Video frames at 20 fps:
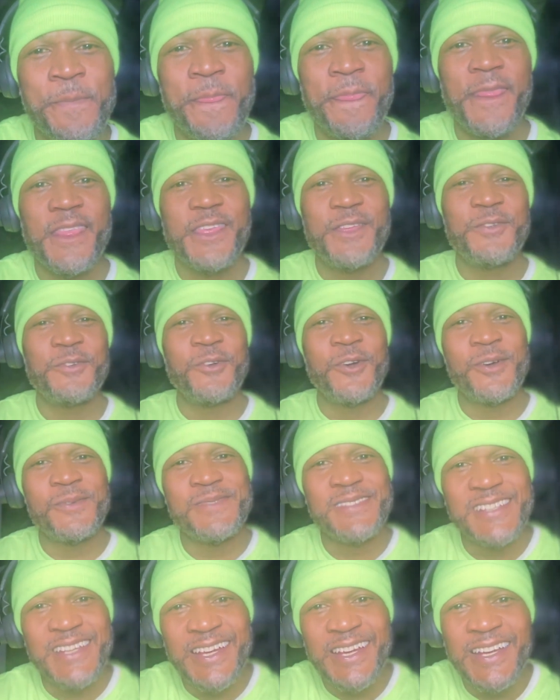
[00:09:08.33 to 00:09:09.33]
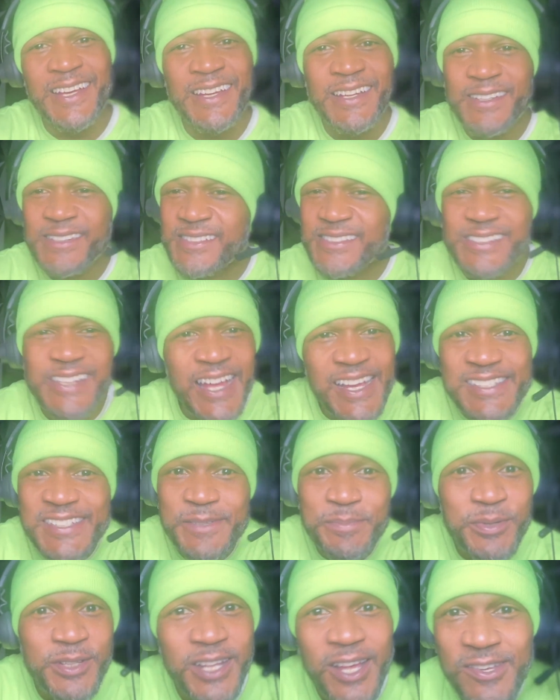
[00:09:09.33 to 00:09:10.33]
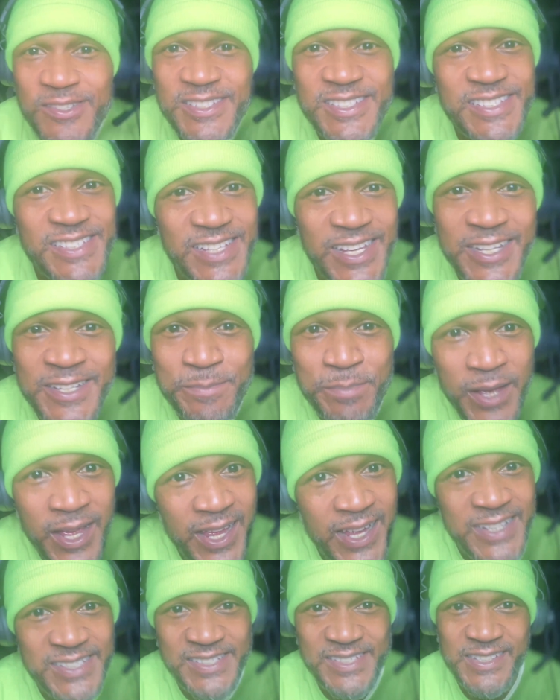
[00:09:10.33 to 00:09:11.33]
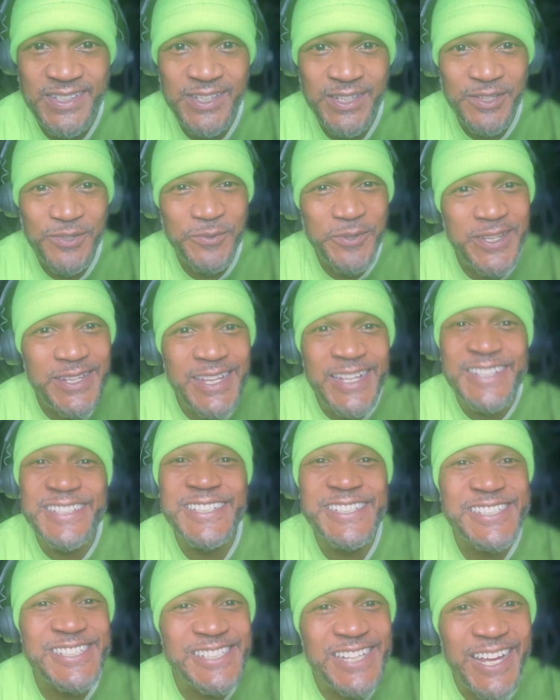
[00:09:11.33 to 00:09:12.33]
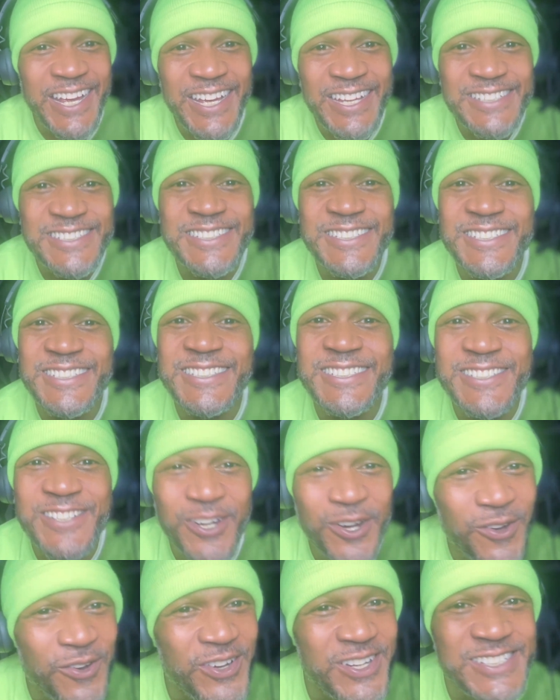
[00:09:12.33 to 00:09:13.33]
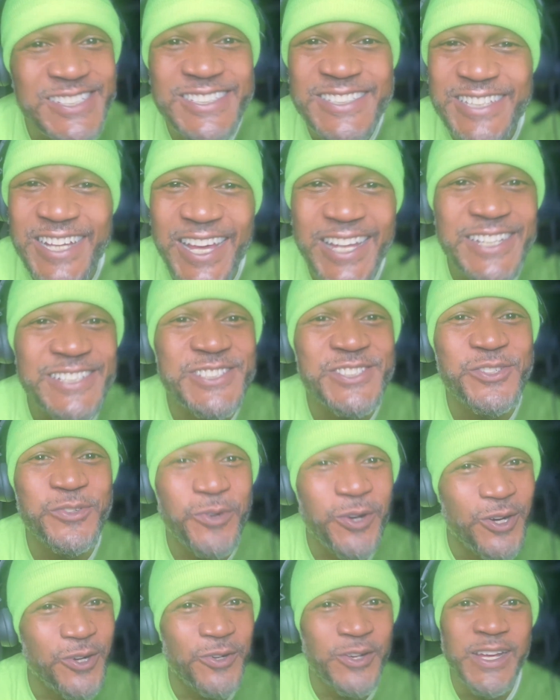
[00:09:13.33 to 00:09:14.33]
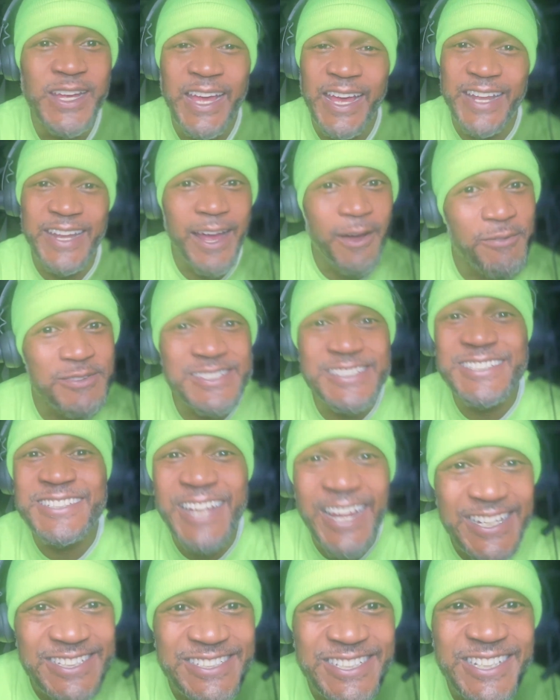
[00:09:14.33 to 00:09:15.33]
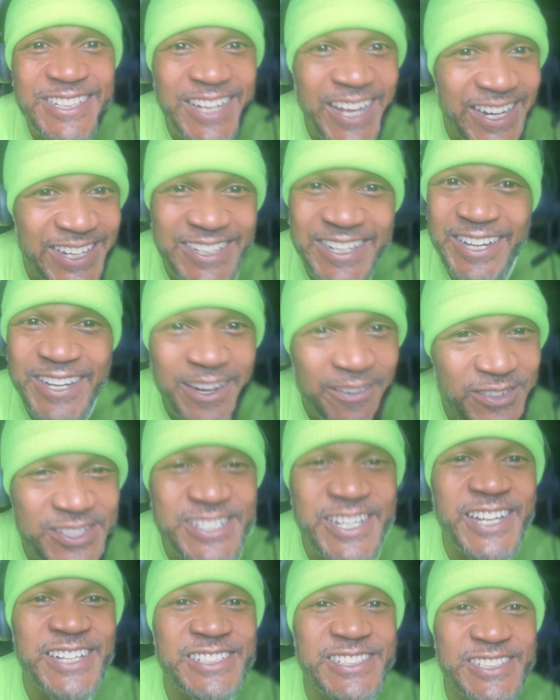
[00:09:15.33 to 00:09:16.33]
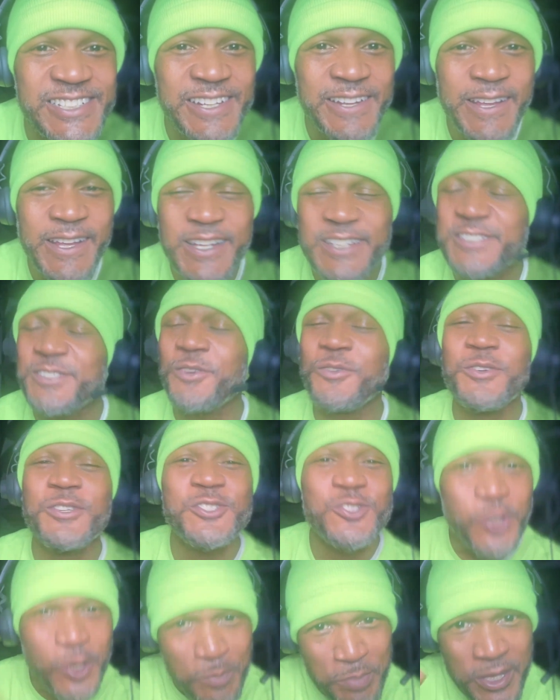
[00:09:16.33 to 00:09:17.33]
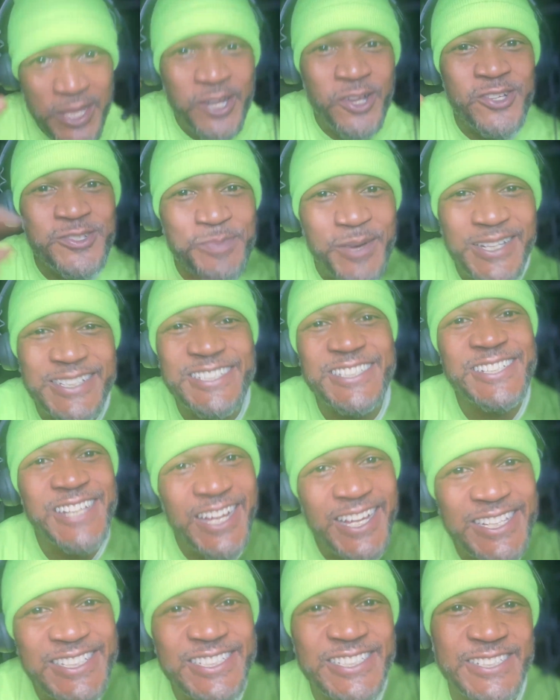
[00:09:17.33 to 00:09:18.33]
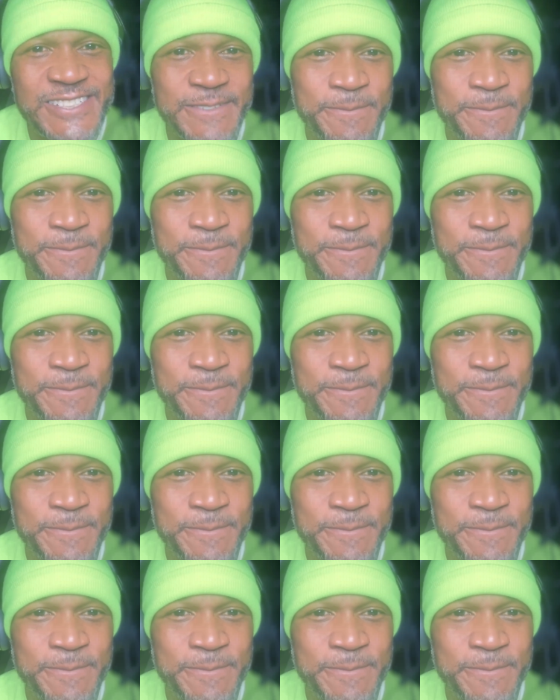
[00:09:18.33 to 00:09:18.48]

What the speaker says: You know what I'm saying? Nancy Pelosi said it best. We need to change the current status quo. And that was in 1990. They never changed it. So Trumpito's about to change it.